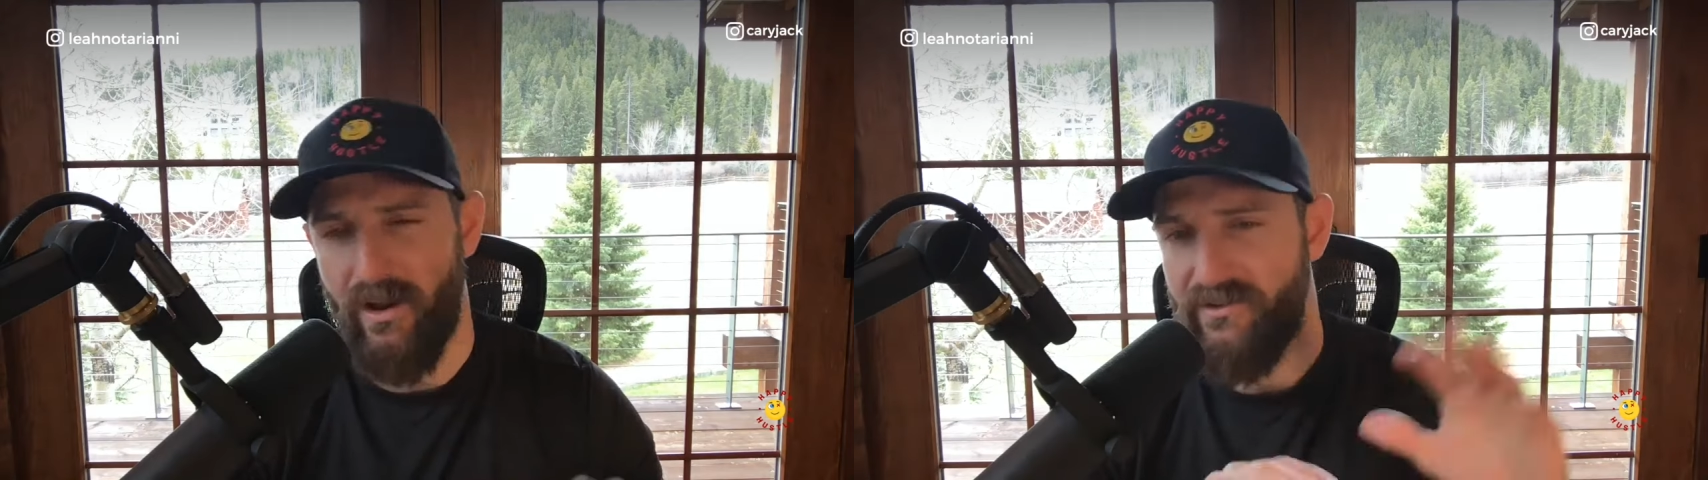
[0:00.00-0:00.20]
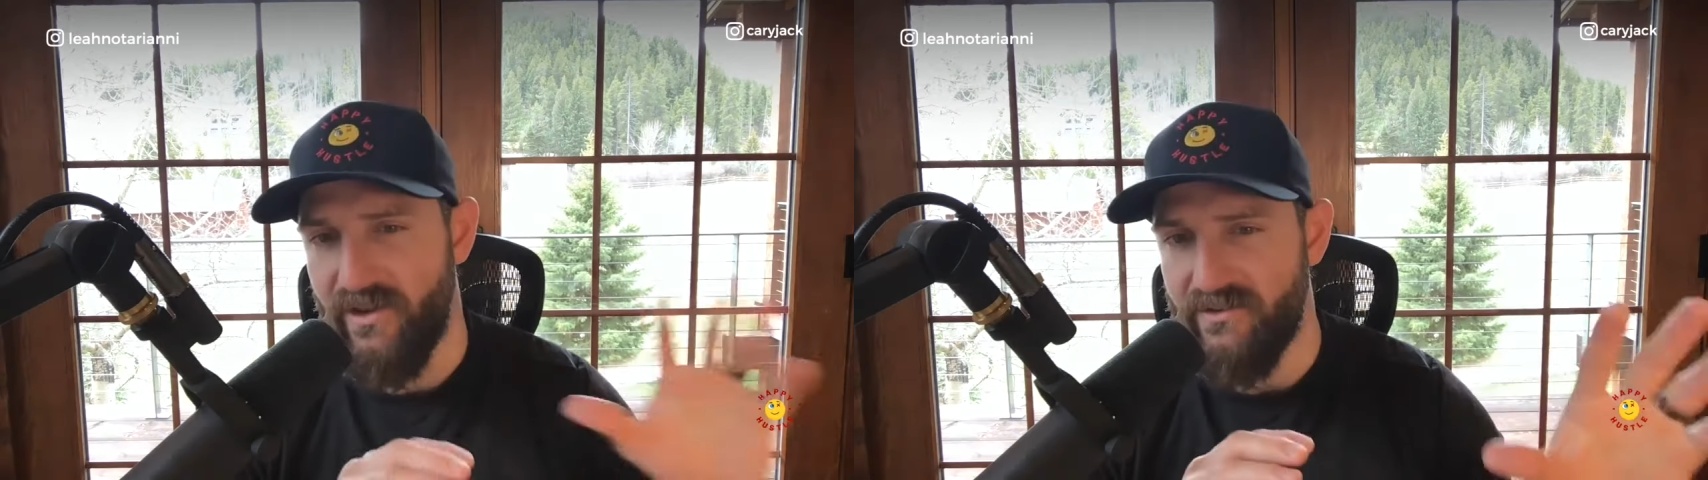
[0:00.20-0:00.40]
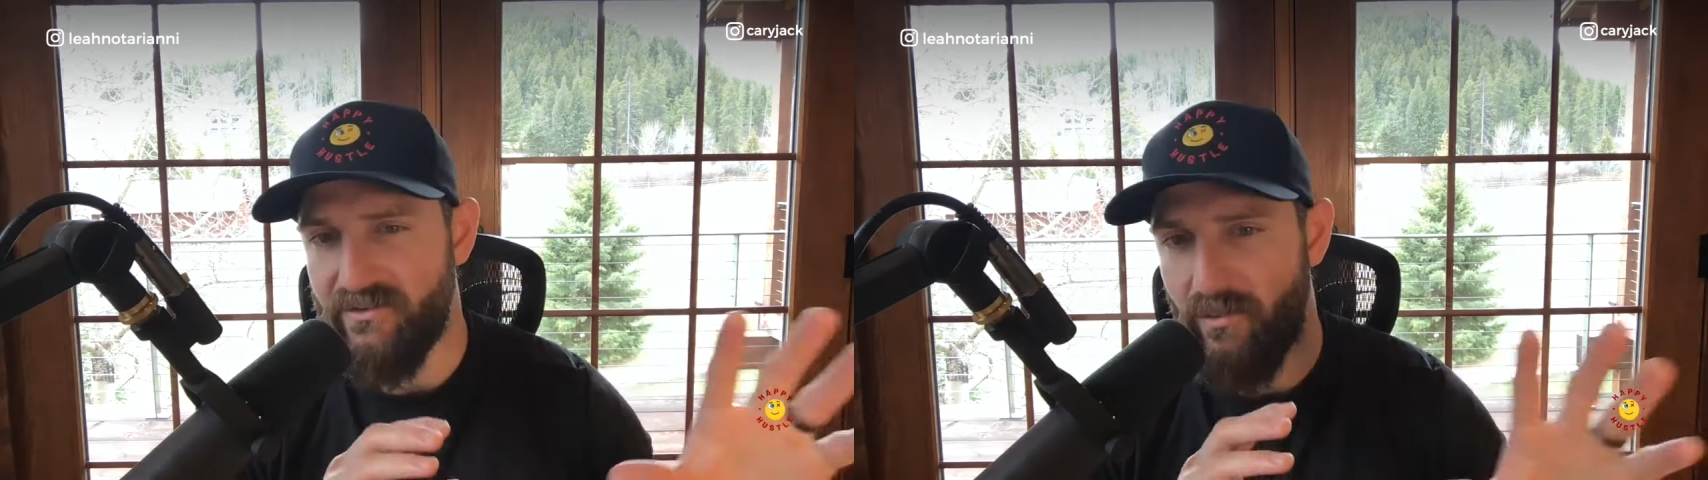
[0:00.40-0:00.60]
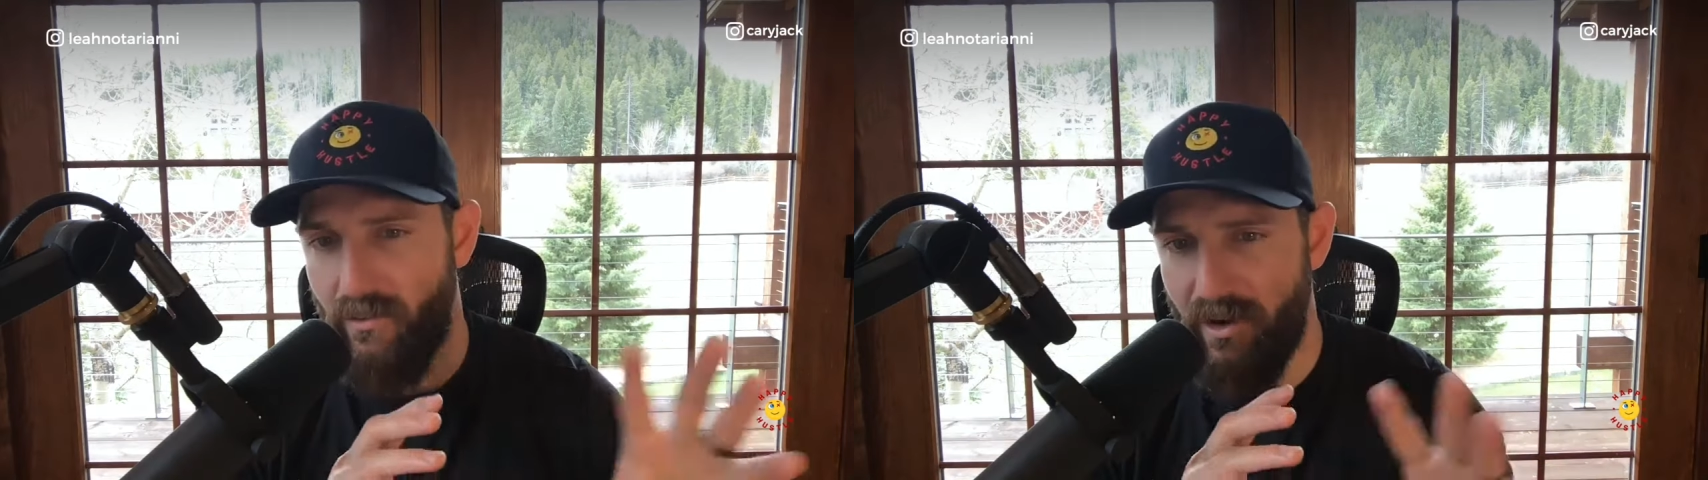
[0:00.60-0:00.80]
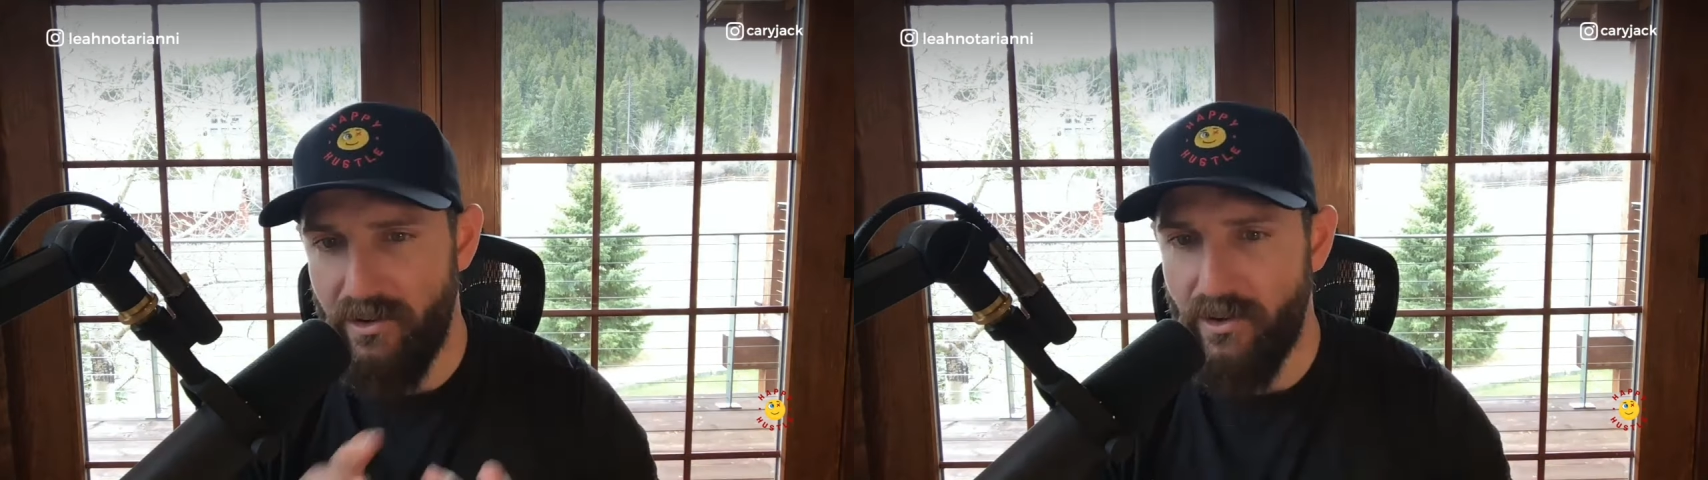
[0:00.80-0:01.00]
process
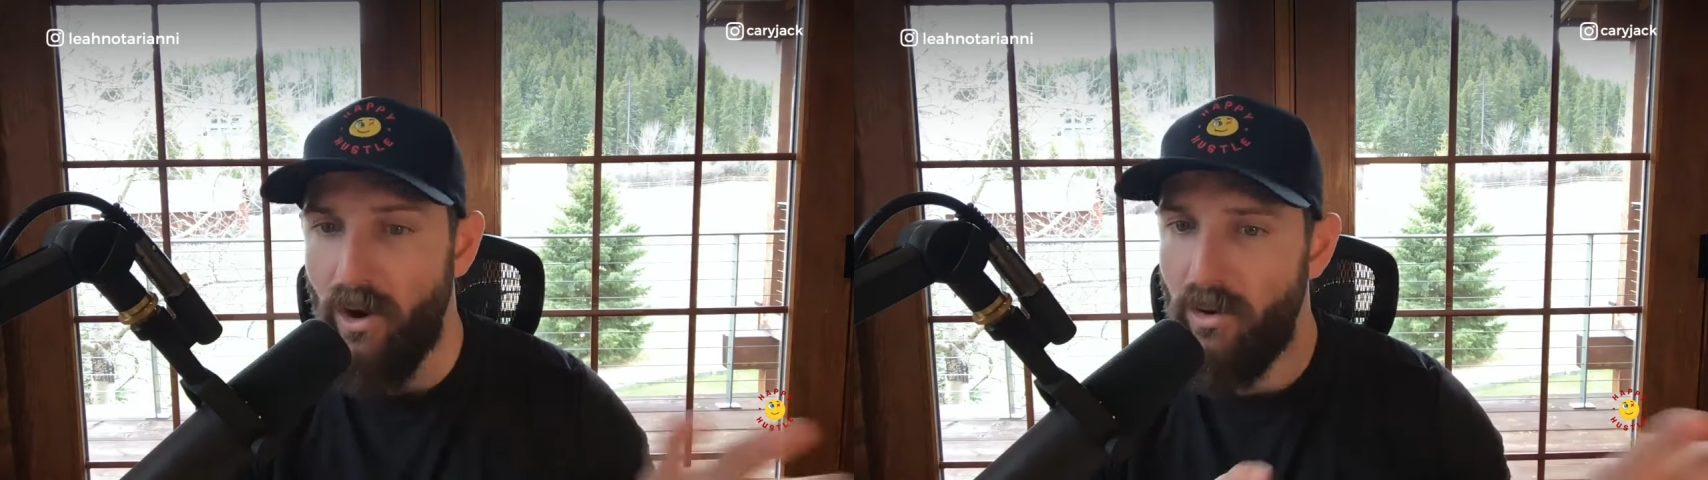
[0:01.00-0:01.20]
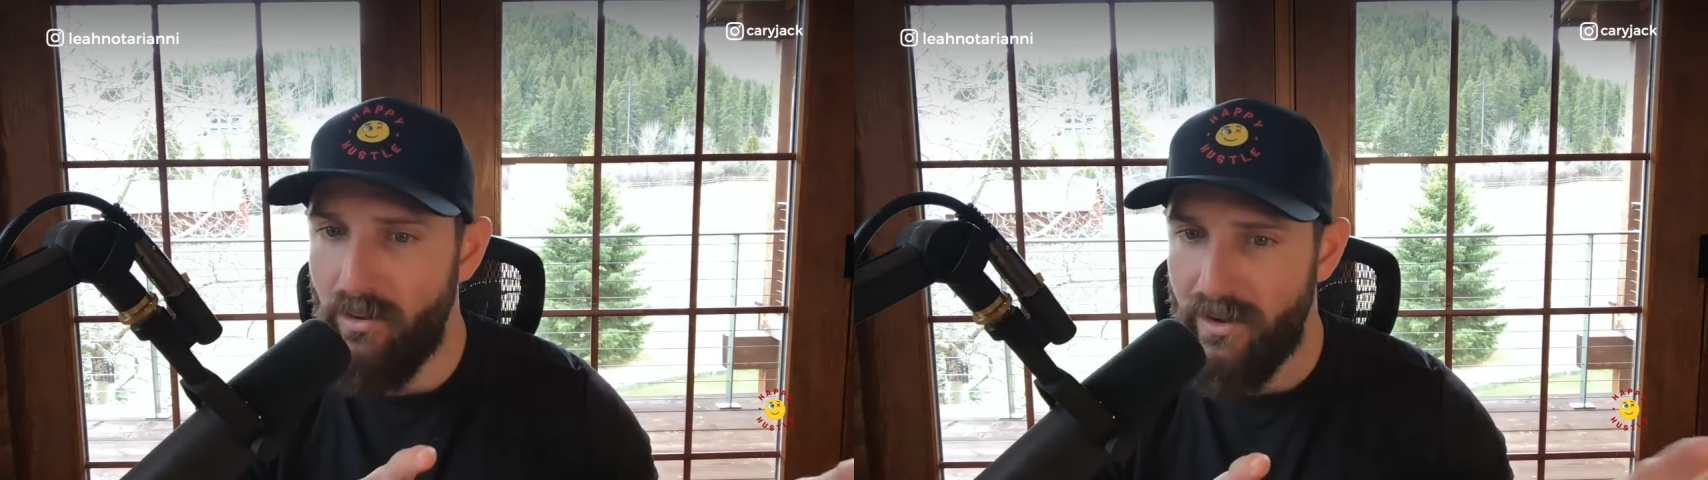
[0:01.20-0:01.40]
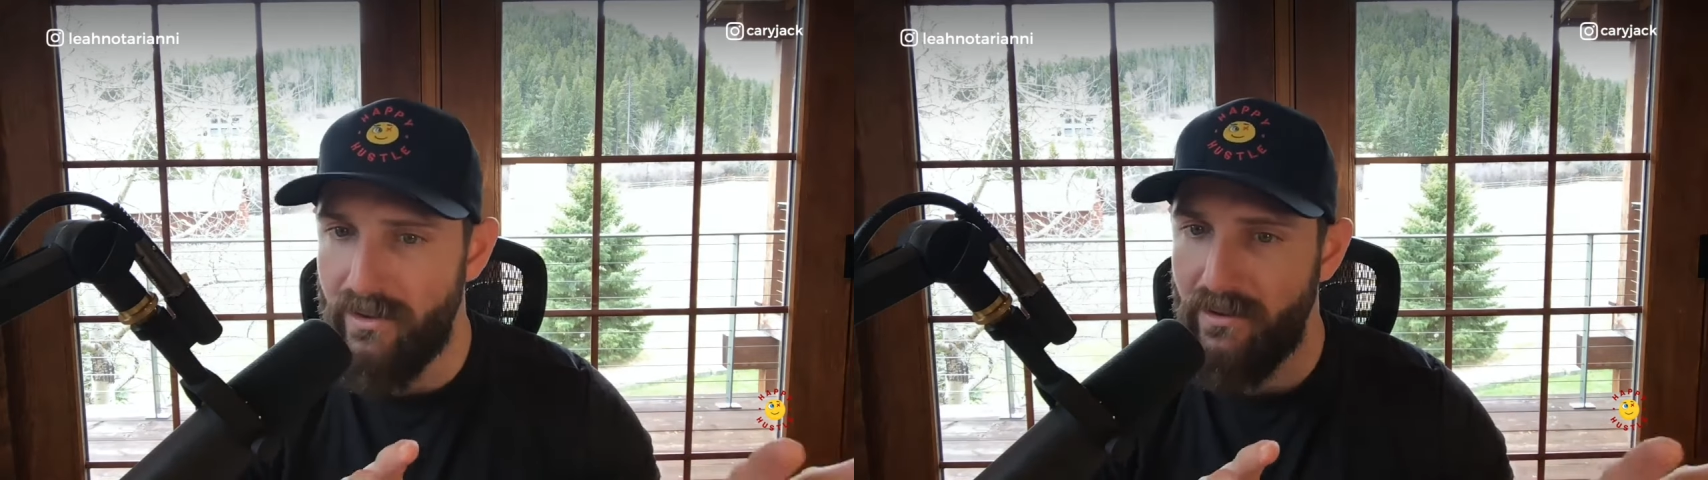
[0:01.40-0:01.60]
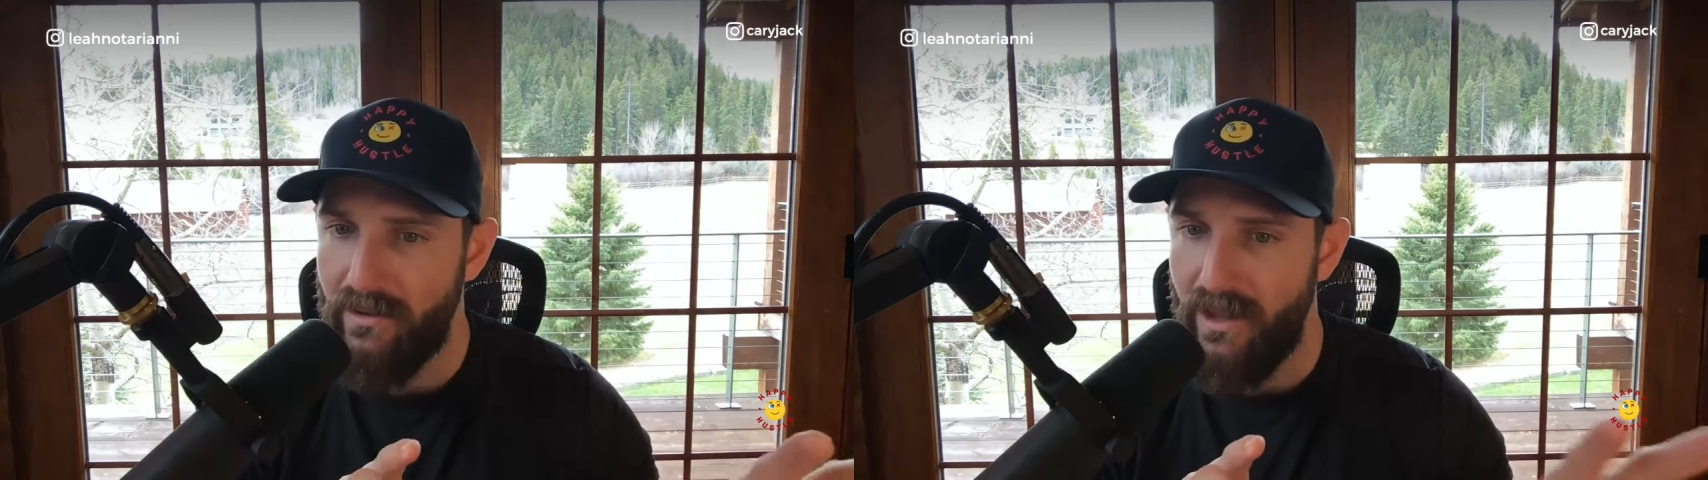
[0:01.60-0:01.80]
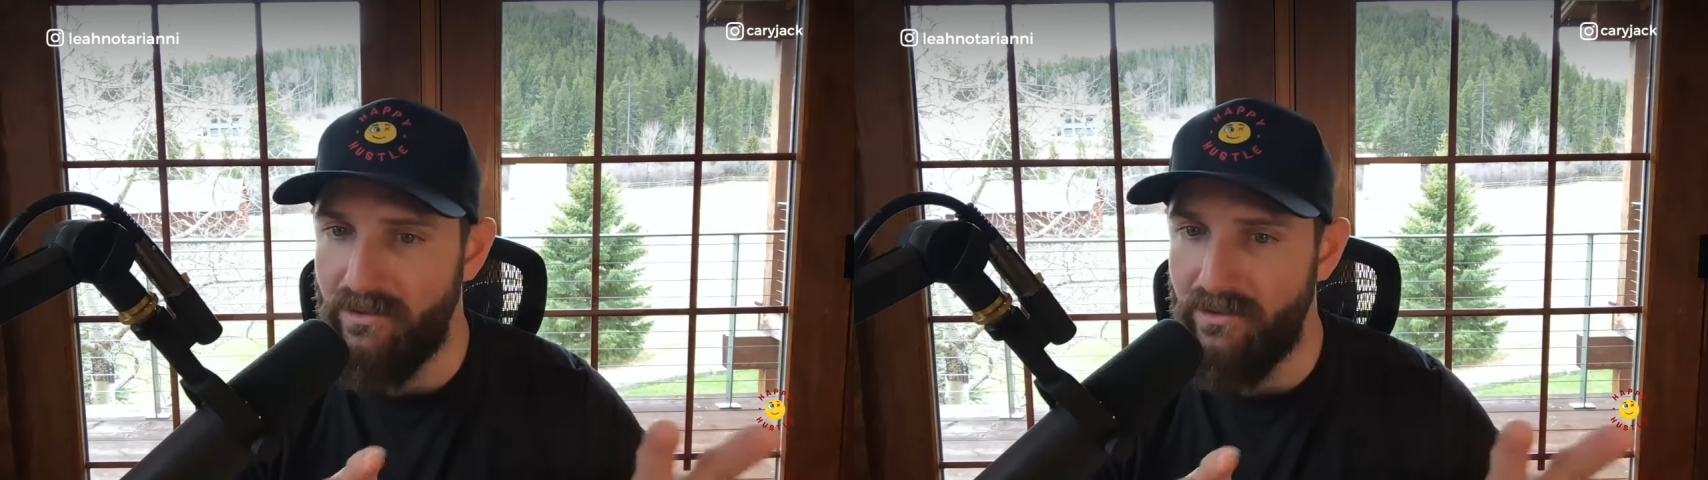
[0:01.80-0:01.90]
when you go and,